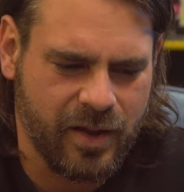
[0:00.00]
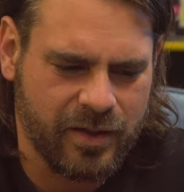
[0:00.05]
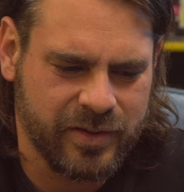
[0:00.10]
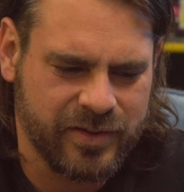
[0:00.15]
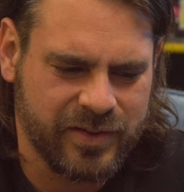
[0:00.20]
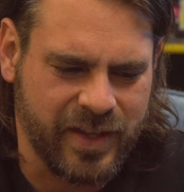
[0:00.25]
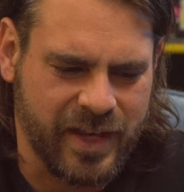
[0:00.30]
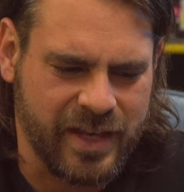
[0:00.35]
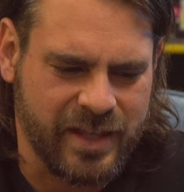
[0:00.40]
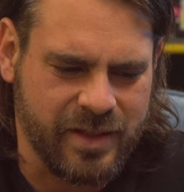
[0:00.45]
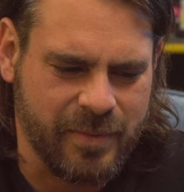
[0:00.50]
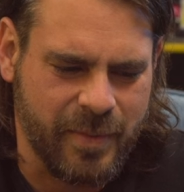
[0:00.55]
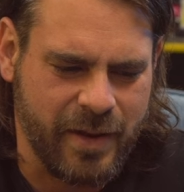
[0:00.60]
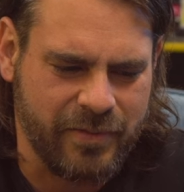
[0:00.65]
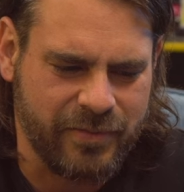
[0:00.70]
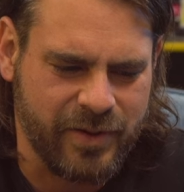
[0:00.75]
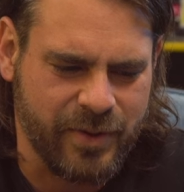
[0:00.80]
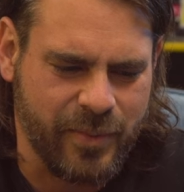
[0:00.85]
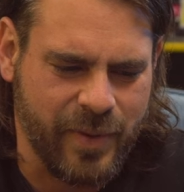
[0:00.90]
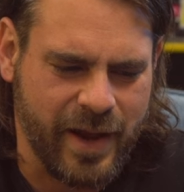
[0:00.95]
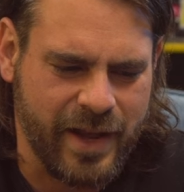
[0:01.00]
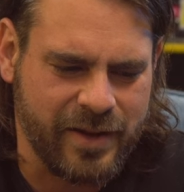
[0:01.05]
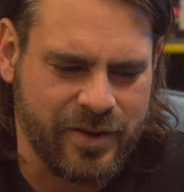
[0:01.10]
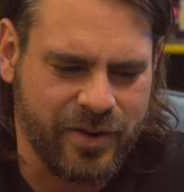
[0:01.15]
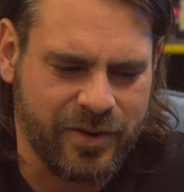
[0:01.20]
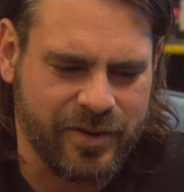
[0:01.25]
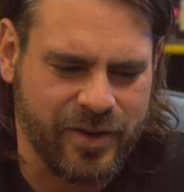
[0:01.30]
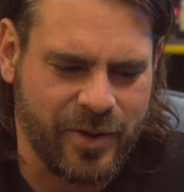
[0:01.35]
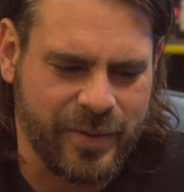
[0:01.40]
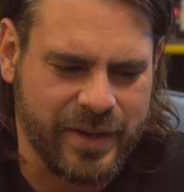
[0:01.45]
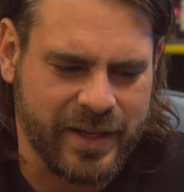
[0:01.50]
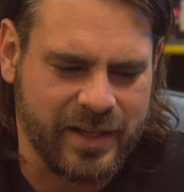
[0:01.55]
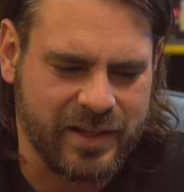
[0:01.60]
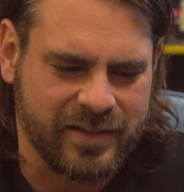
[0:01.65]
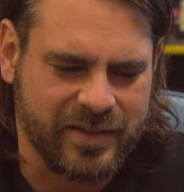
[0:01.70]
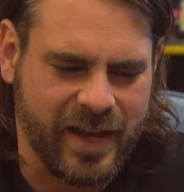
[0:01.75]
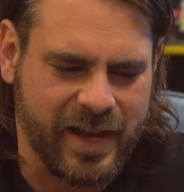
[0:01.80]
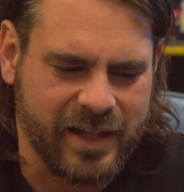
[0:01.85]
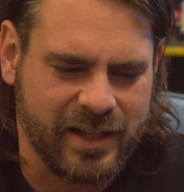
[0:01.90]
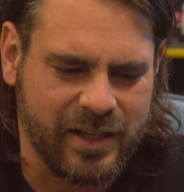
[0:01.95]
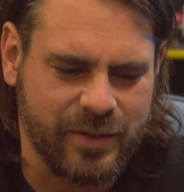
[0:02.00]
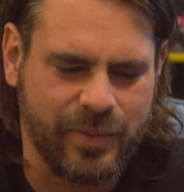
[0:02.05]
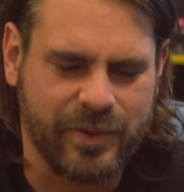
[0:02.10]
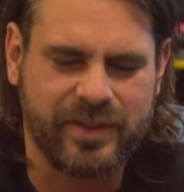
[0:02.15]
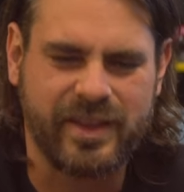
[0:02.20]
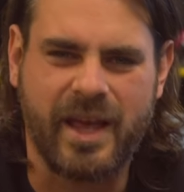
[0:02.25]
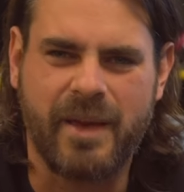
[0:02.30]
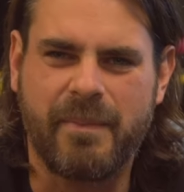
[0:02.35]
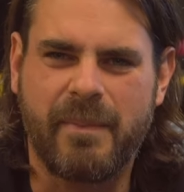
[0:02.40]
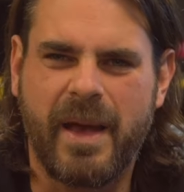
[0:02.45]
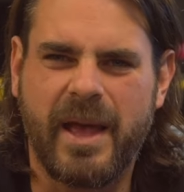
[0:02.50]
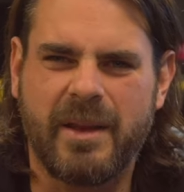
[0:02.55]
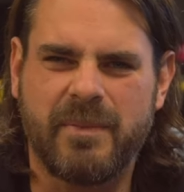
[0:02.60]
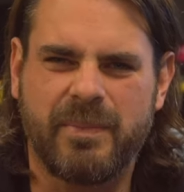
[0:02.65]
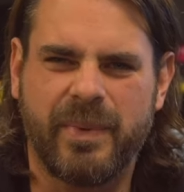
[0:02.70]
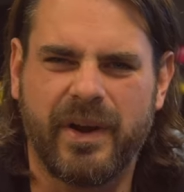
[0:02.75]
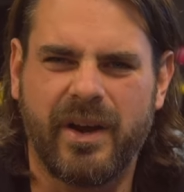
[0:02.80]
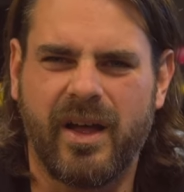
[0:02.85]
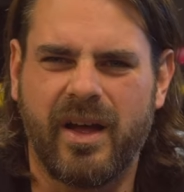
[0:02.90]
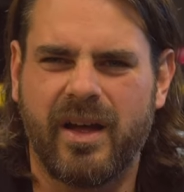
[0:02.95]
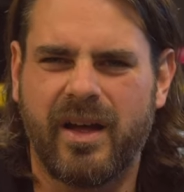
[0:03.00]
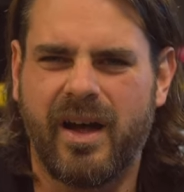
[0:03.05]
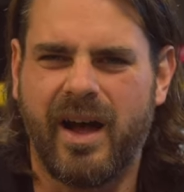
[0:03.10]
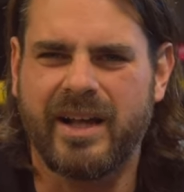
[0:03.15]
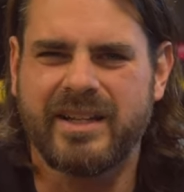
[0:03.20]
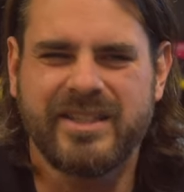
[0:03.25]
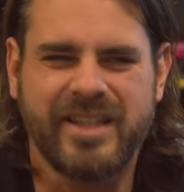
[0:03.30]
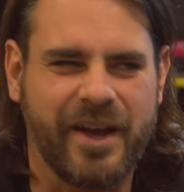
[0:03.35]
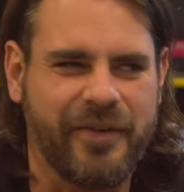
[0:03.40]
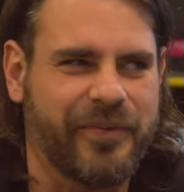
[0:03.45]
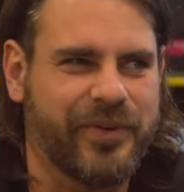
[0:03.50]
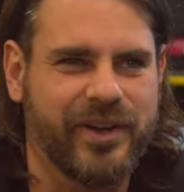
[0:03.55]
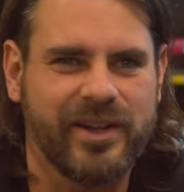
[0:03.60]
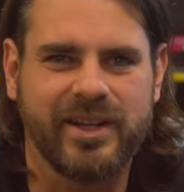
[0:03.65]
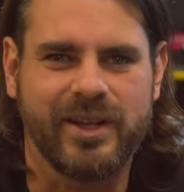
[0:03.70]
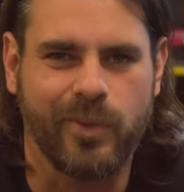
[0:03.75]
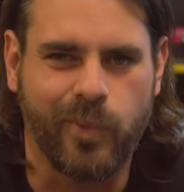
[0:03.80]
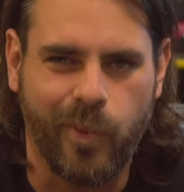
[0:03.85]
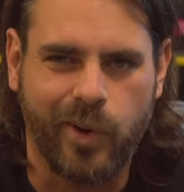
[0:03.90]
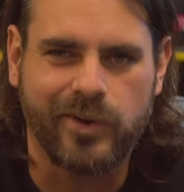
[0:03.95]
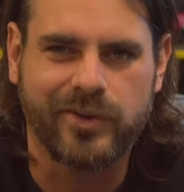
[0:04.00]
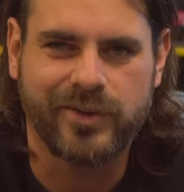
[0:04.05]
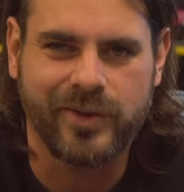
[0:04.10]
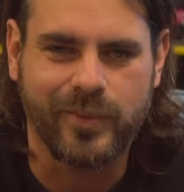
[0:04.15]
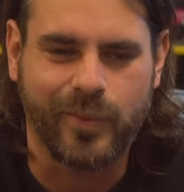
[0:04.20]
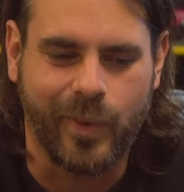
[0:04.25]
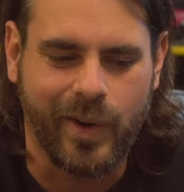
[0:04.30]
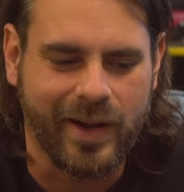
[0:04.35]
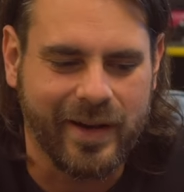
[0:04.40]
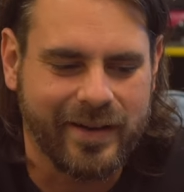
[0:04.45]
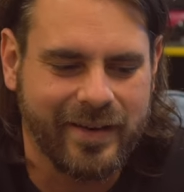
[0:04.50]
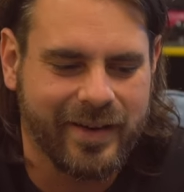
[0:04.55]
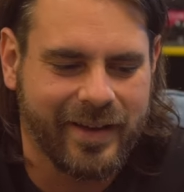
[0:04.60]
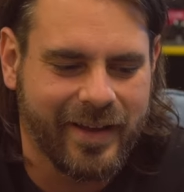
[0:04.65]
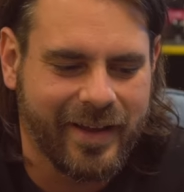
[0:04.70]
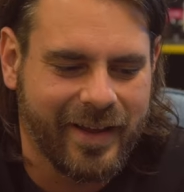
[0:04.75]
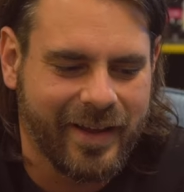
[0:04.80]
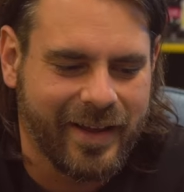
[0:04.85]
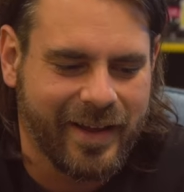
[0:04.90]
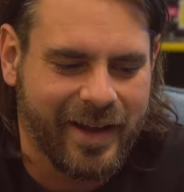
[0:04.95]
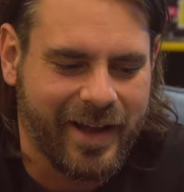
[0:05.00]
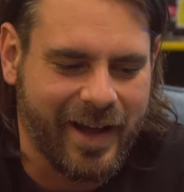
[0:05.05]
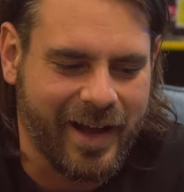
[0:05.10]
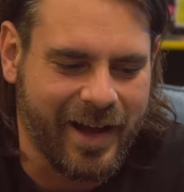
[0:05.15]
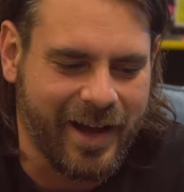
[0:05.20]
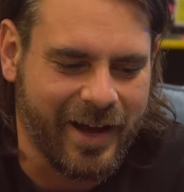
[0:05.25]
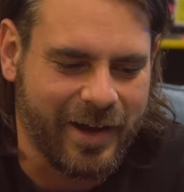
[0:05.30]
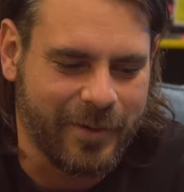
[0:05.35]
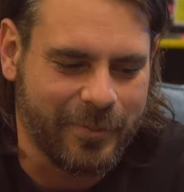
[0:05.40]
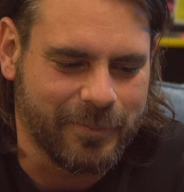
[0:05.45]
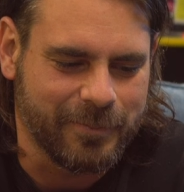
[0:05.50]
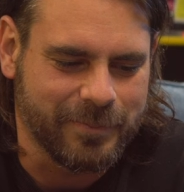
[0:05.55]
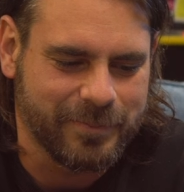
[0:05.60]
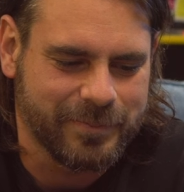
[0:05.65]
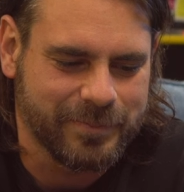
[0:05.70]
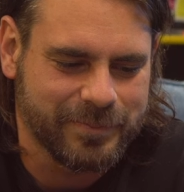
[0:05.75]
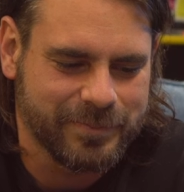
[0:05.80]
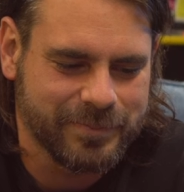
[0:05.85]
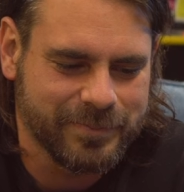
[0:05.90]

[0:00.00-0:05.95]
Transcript: seeing them everywhere, not knowing exactly what they meant, but I definitely wanted one. Um,